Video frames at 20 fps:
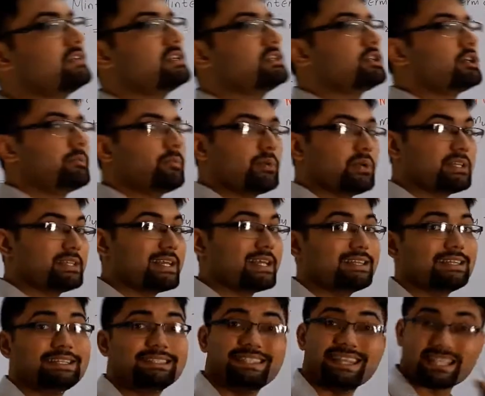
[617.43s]
these
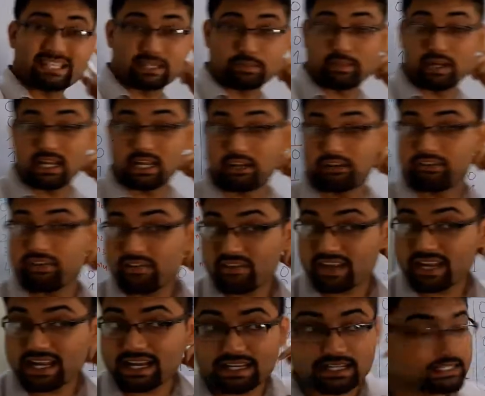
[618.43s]
represent the decimal
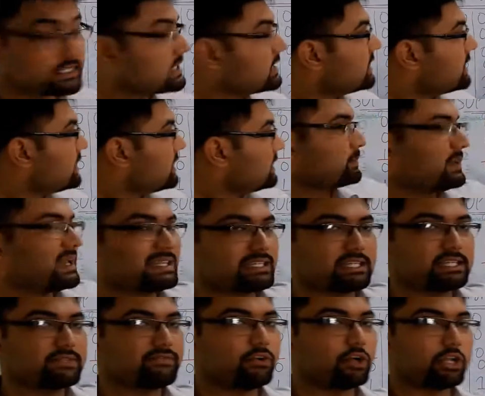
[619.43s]
equivalents. This plus
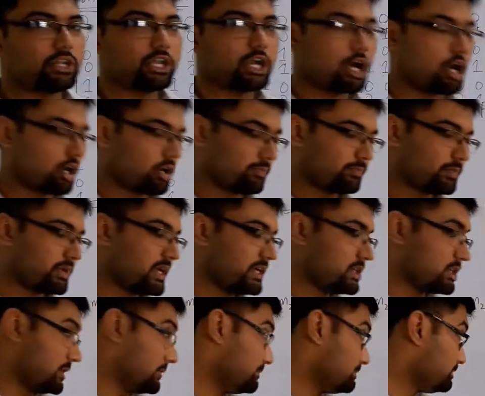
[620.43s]
is for the OR
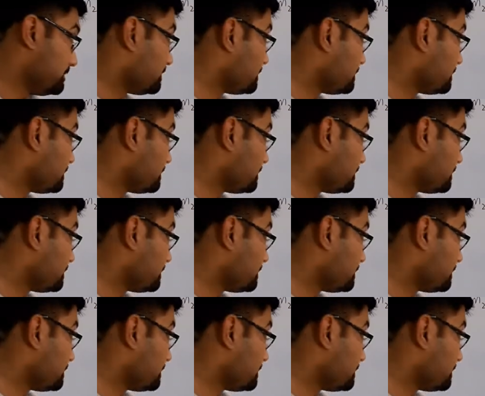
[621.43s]
operation.